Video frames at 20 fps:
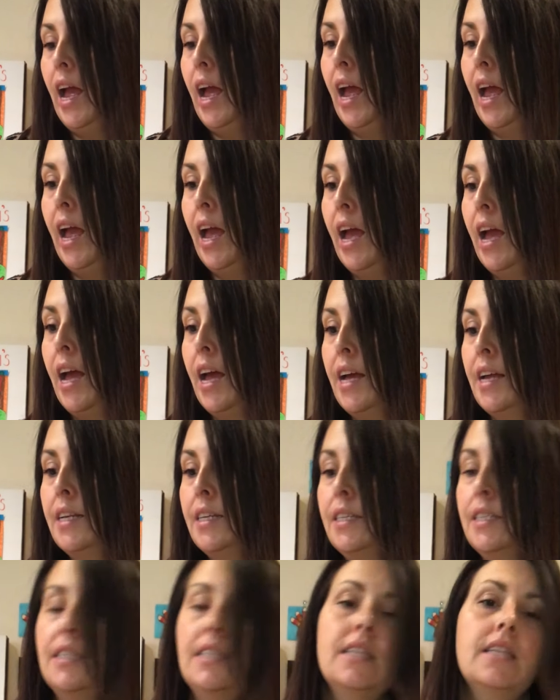
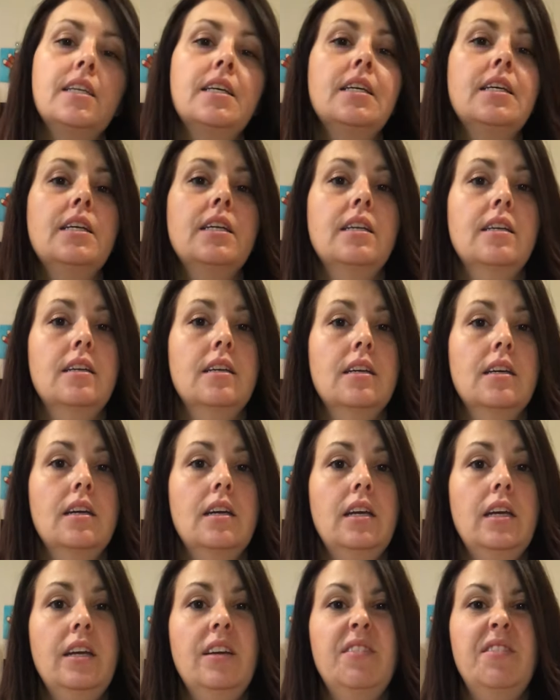and
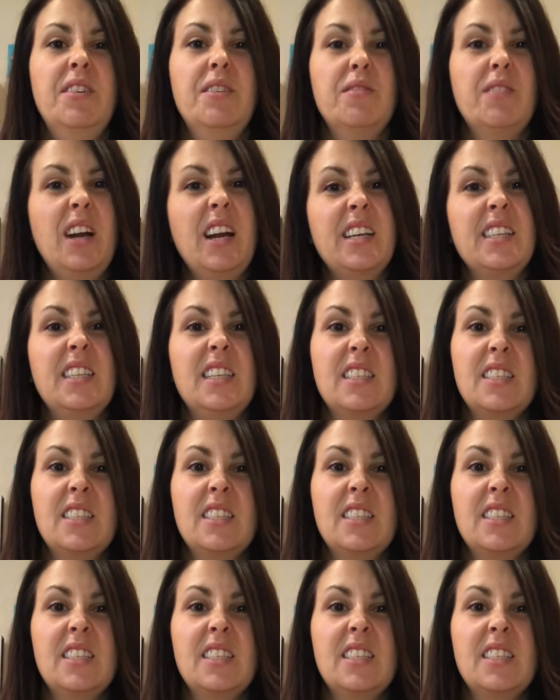if it wrecks,